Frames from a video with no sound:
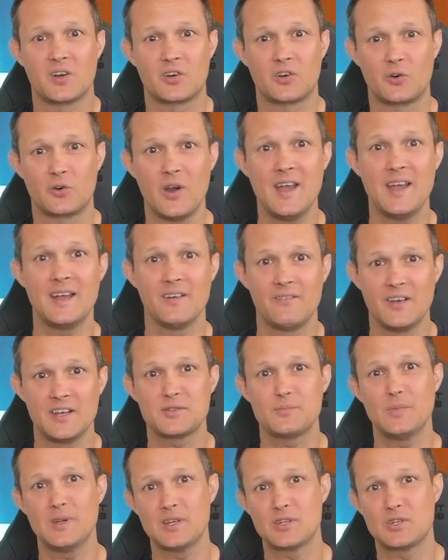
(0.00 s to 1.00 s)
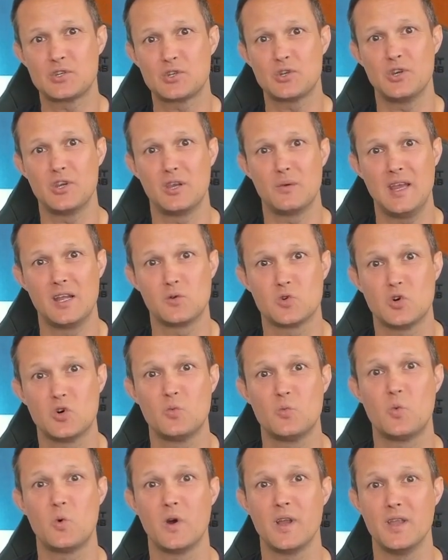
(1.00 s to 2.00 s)
Great investment to your meeting
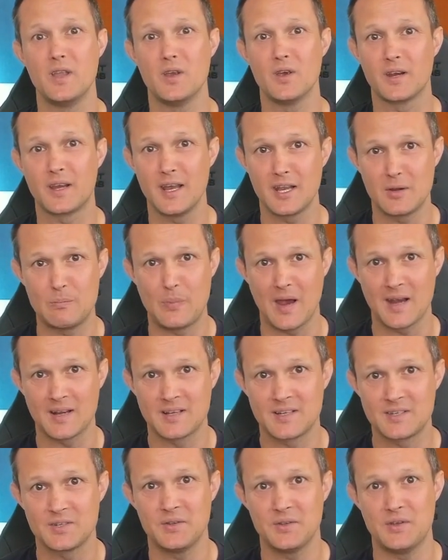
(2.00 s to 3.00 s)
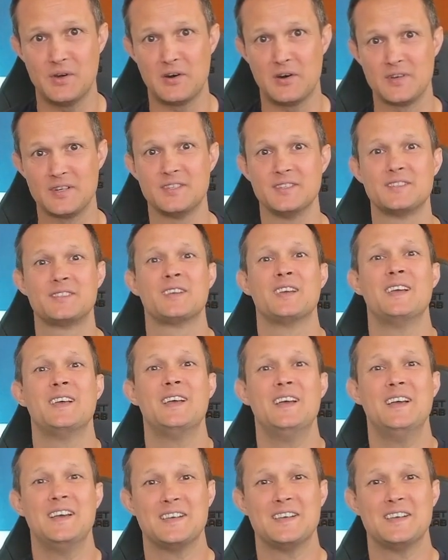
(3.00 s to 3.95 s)
room when you're getting back to the offices.